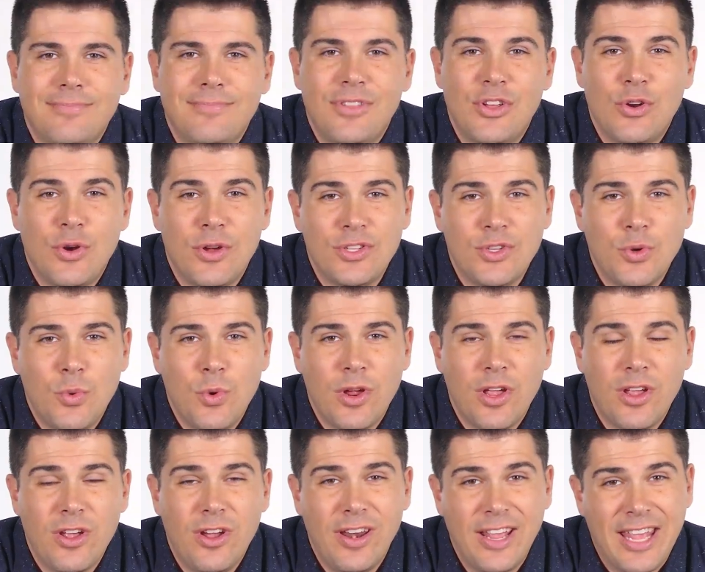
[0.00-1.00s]
They're also
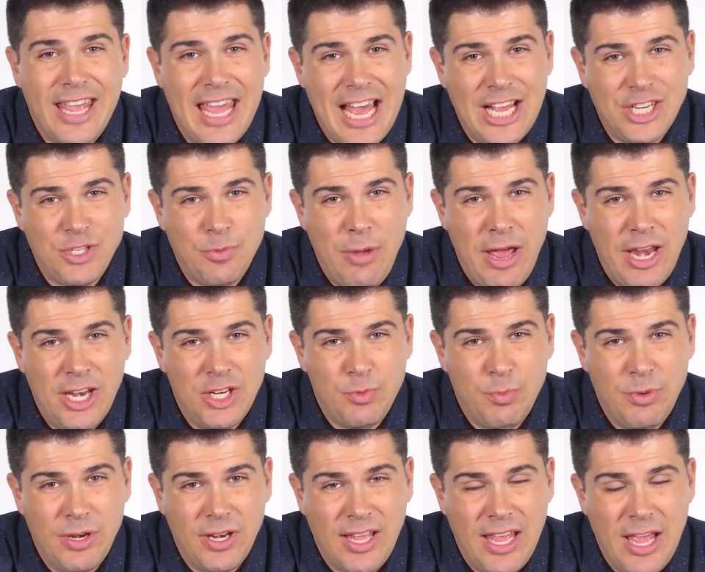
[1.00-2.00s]
working on a cash
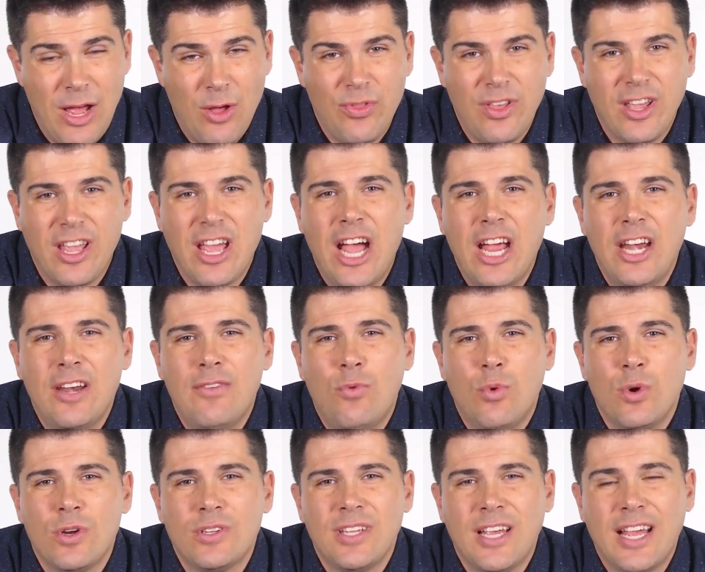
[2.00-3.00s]
management account that kind of
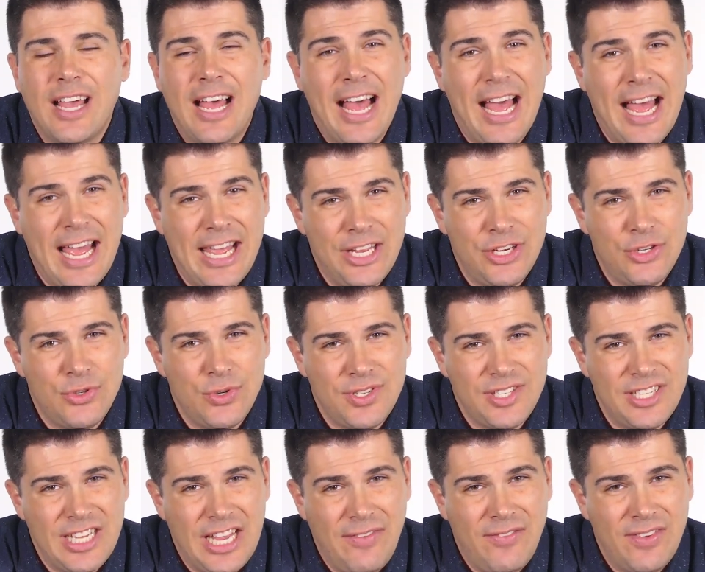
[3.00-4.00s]
works like a high
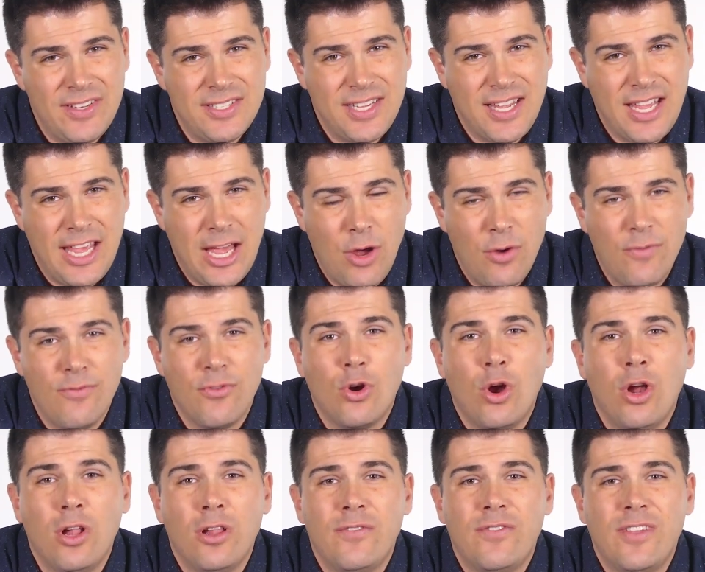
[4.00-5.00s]
interest savings account for
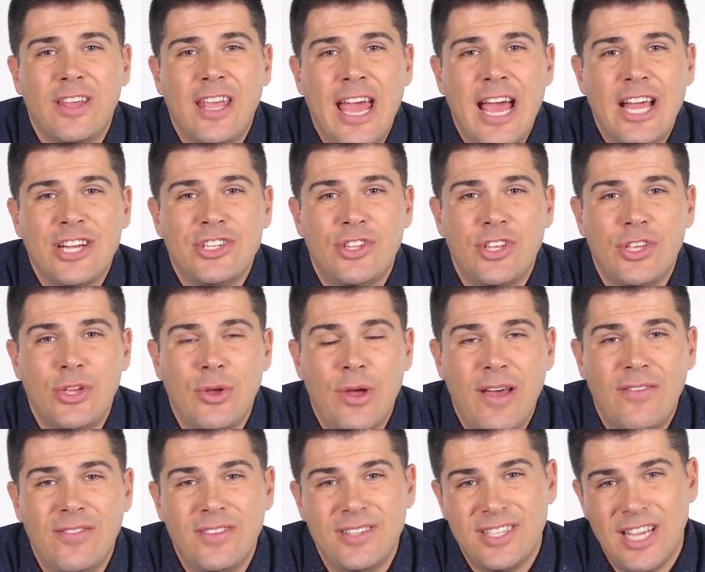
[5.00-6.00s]
all of the cash that you
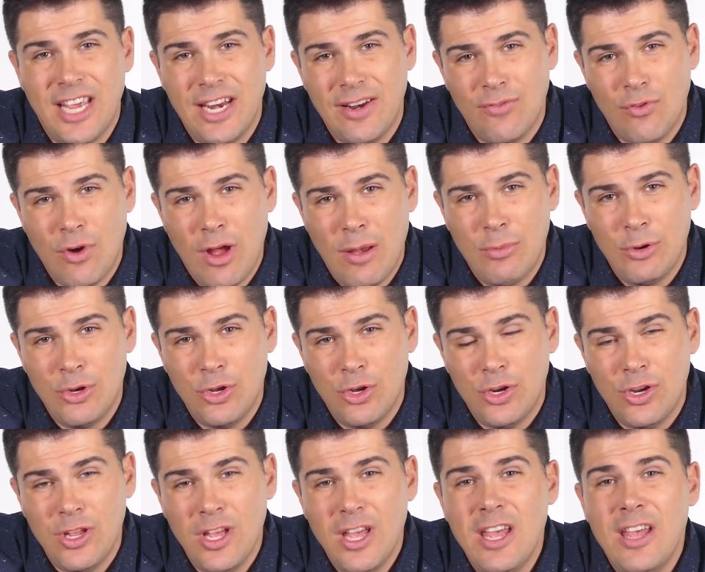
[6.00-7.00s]
have inside of Robinhood